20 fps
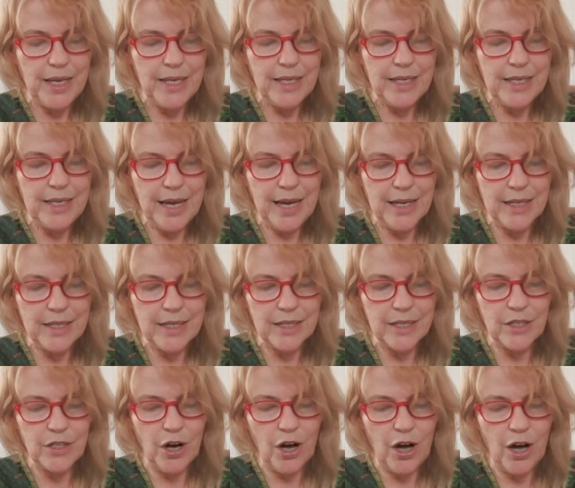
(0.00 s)
Yet
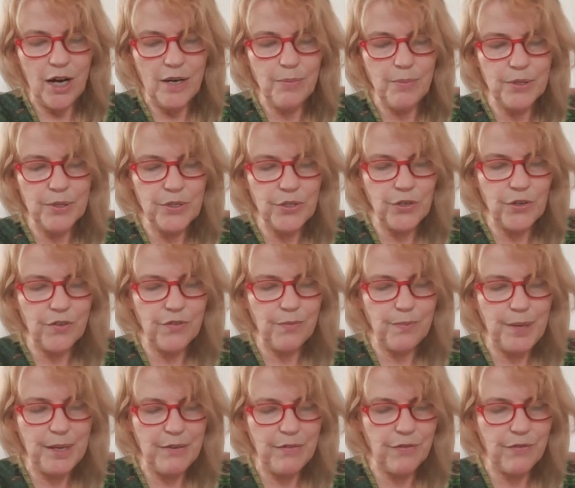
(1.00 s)
God preserve
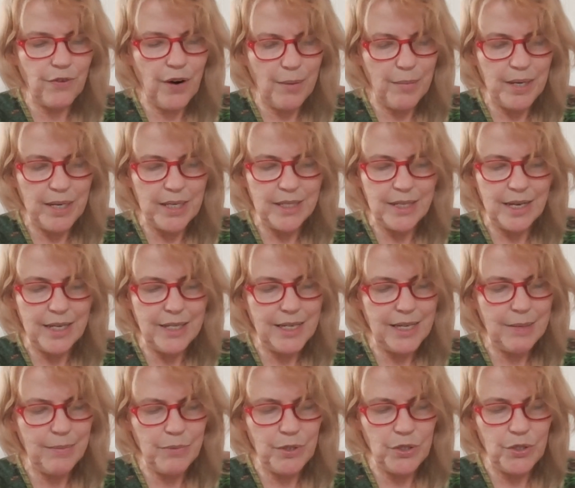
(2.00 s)
me from it, and
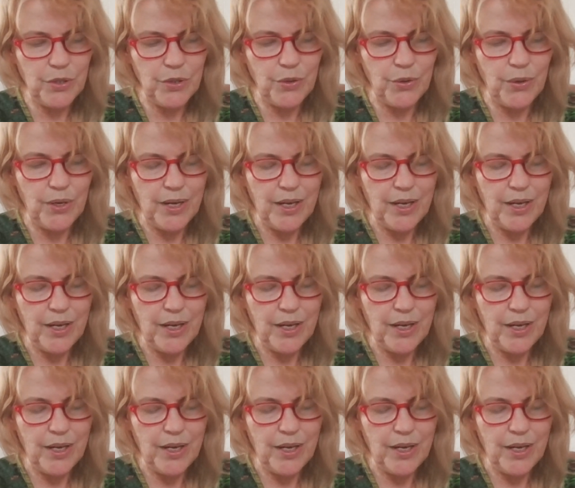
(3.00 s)
him too.